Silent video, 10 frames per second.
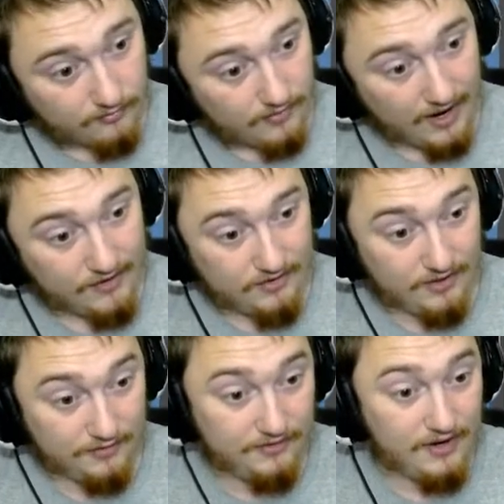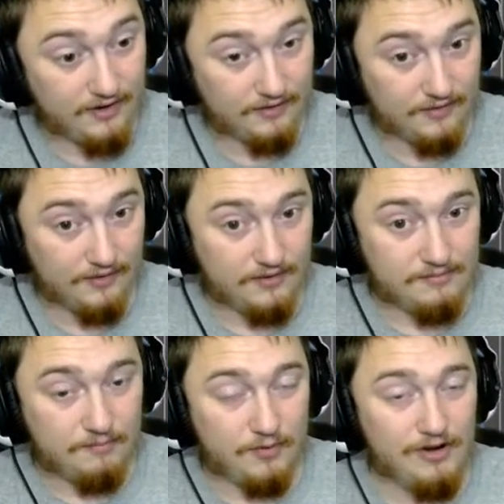As you can see,
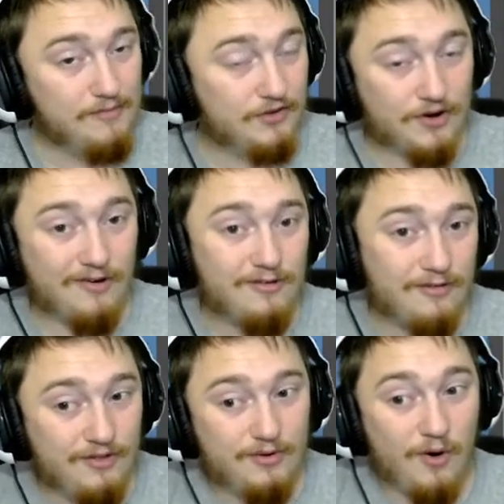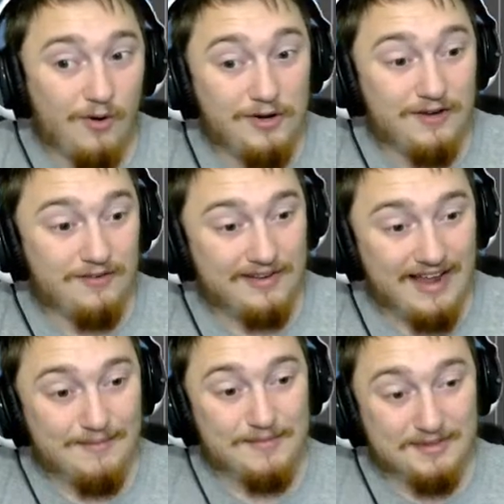pretty much all of the quality of our
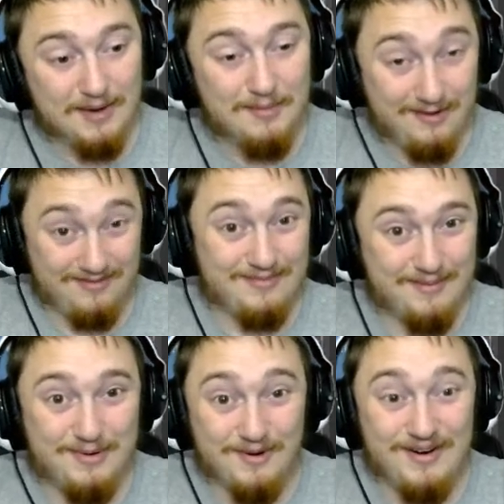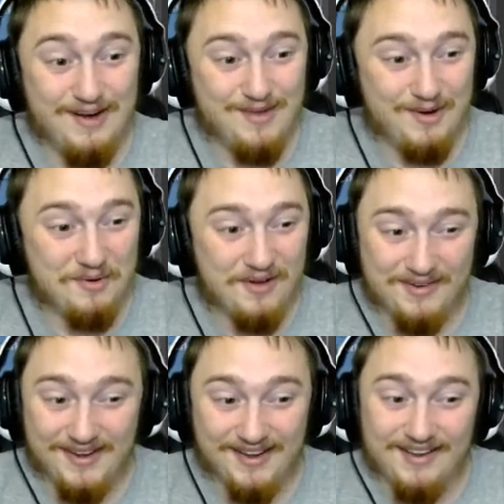game is coming from our programming
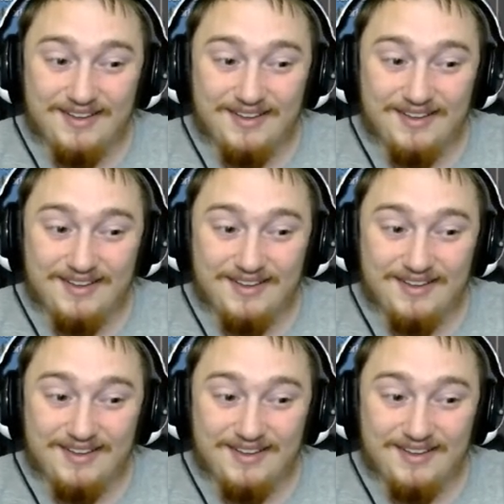quality.